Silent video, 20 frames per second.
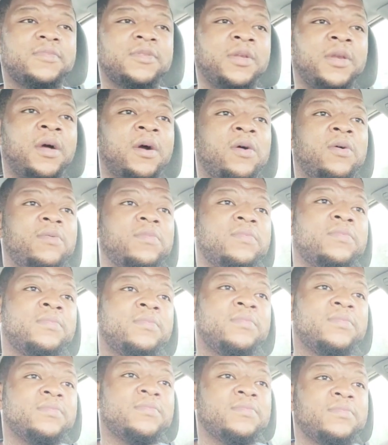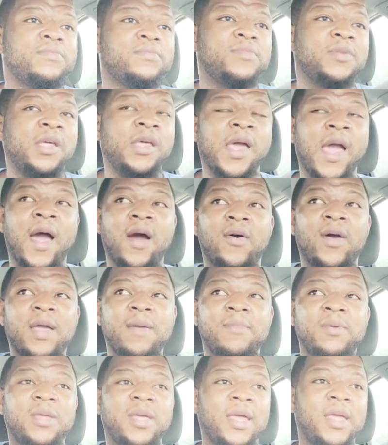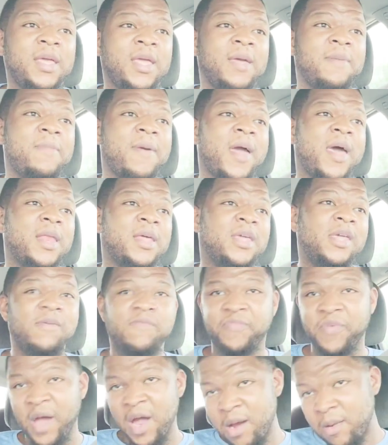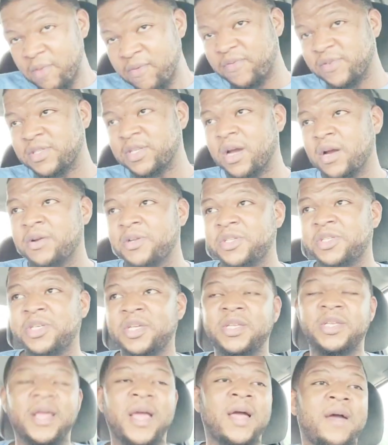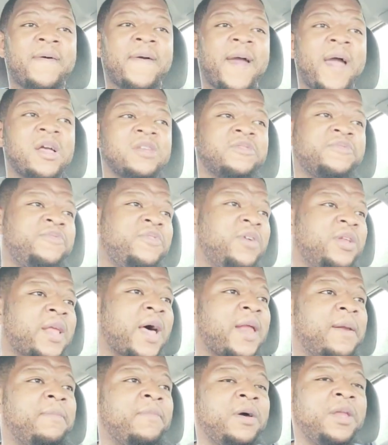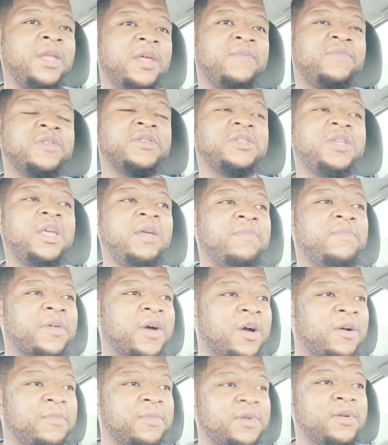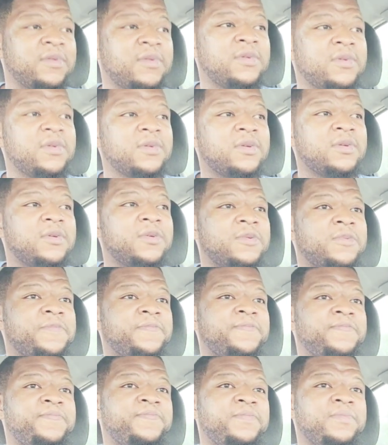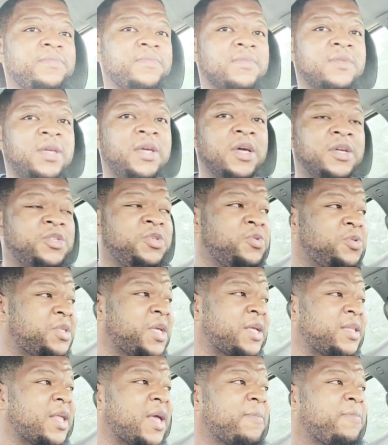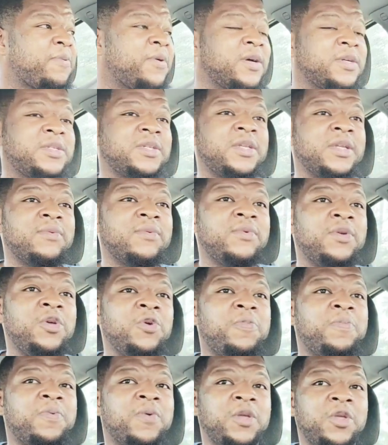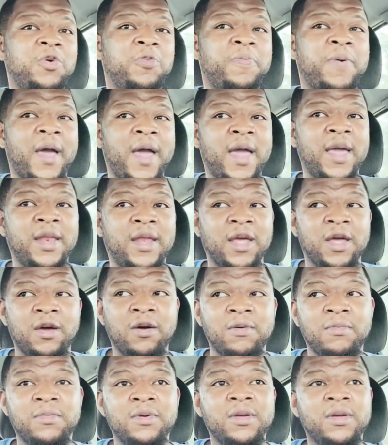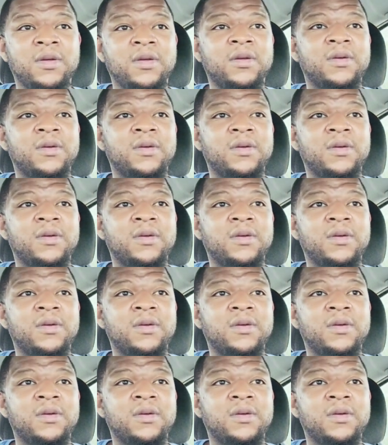You know? And Al Haymon can't get mad at Keith Thurman for turning shit down asking for a lot of money if it's Keith Thurman. Because you set that precedent when you when you paid him